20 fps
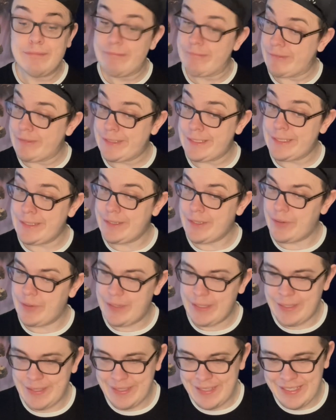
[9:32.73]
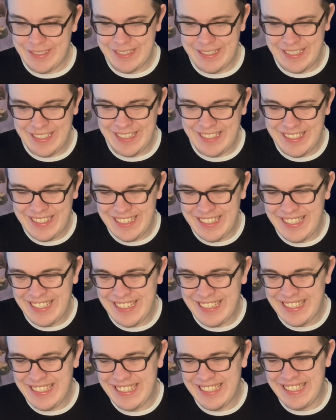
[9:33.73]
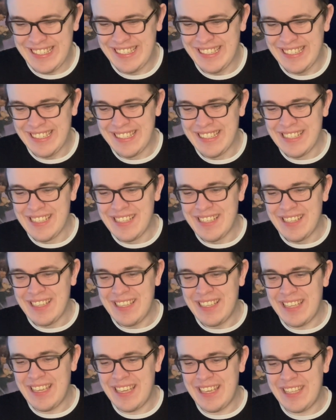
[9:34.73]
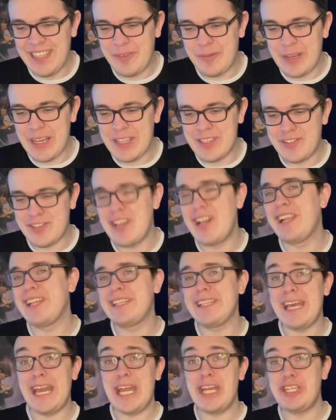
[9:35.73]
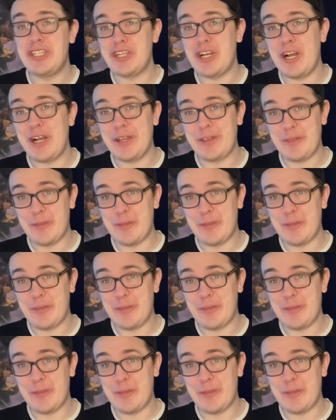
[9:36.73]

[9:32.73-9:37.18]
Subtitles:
We'll see, though. And then we got Sonic the Hedgehog